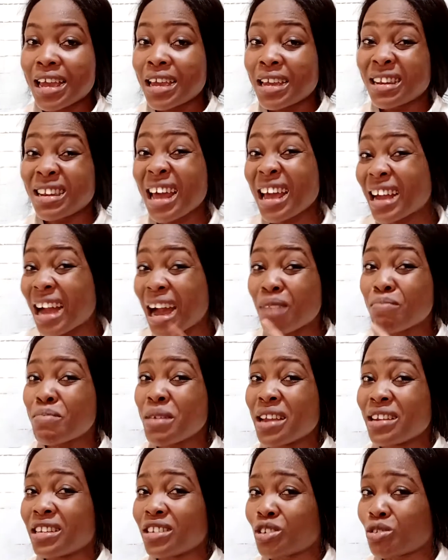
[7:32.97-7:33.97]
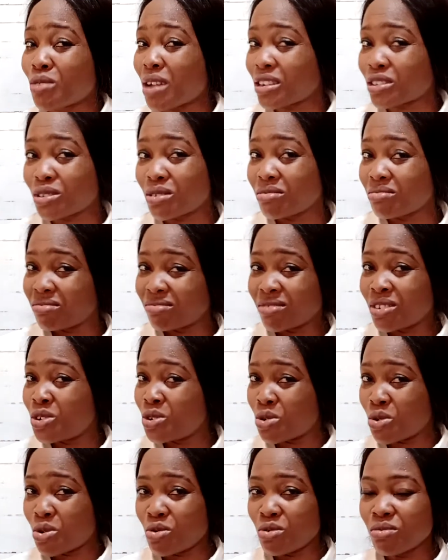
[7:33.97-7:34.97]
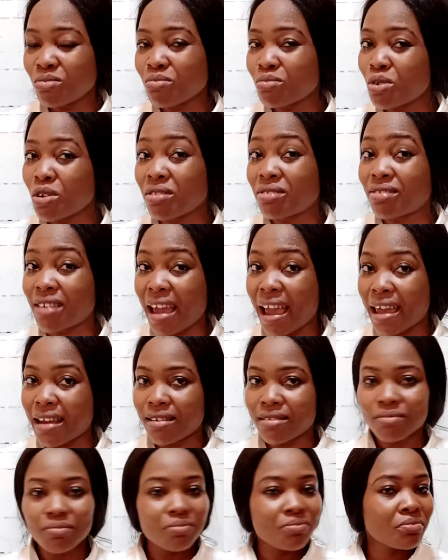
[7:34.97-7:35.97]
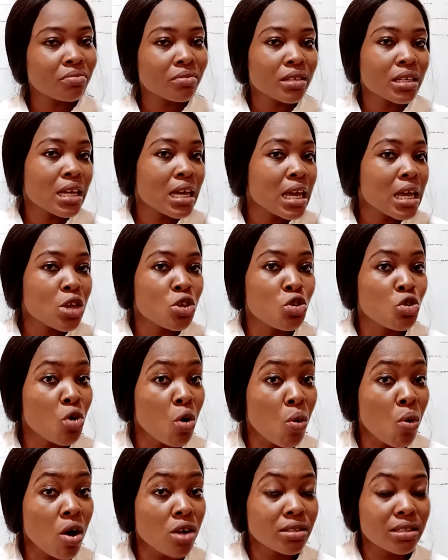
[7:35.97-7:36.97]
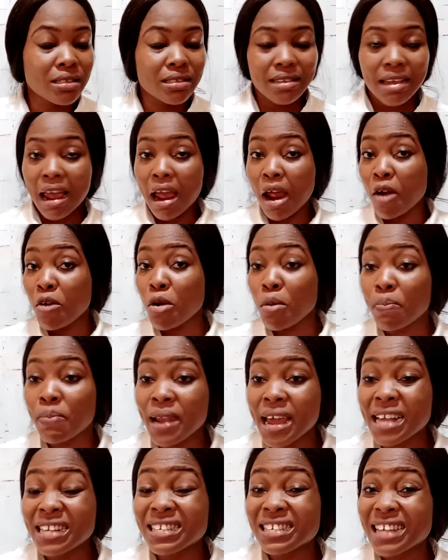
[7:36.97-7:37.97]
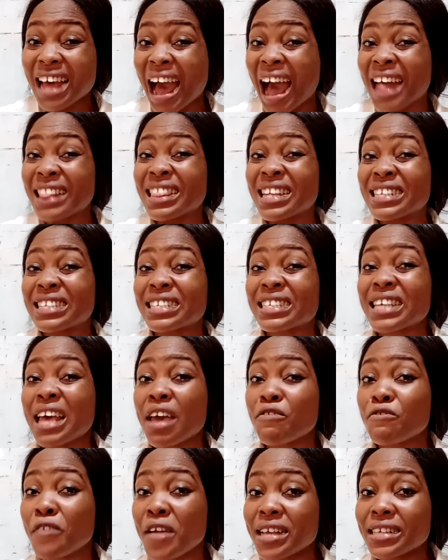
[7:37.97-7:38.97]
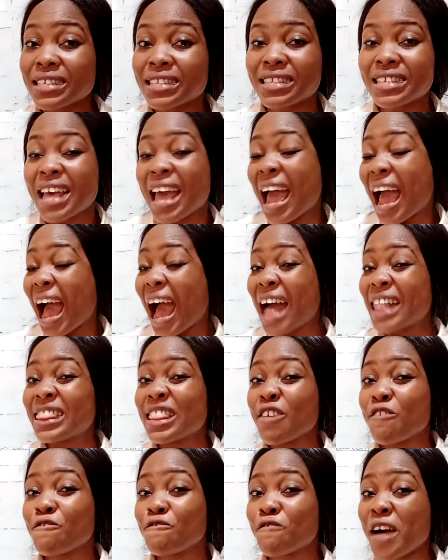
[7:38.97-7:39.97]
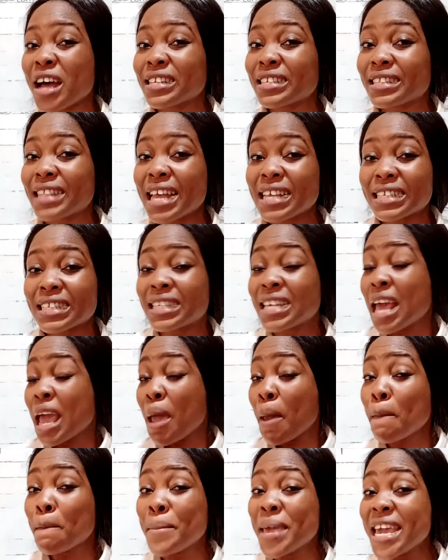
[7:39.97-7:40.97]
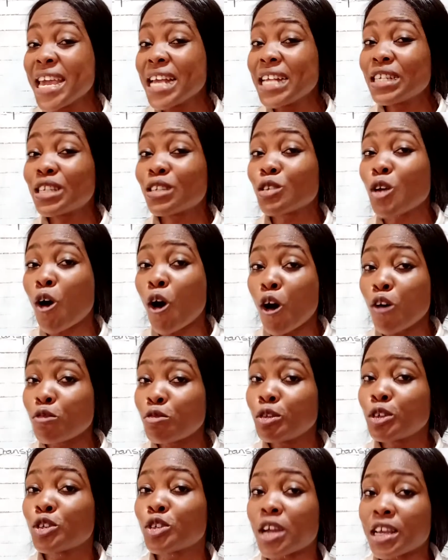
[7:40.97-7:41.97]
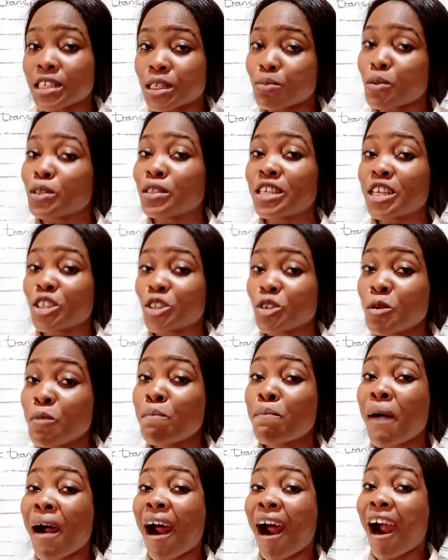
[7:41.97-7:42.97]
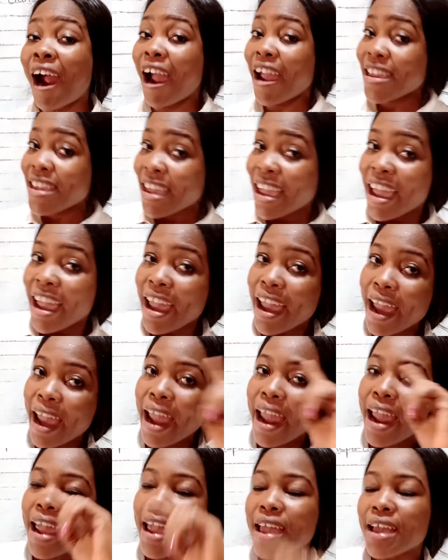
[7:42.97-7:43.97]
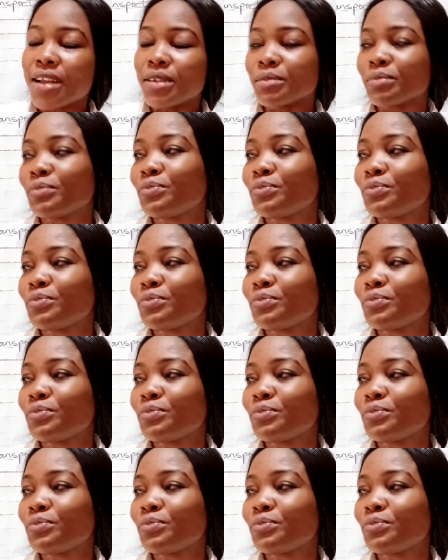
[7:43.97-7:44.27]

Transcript: That can be a distraction, you know. But then, you know what? Aeroplanes are the safest and the fastest means of transportation by air.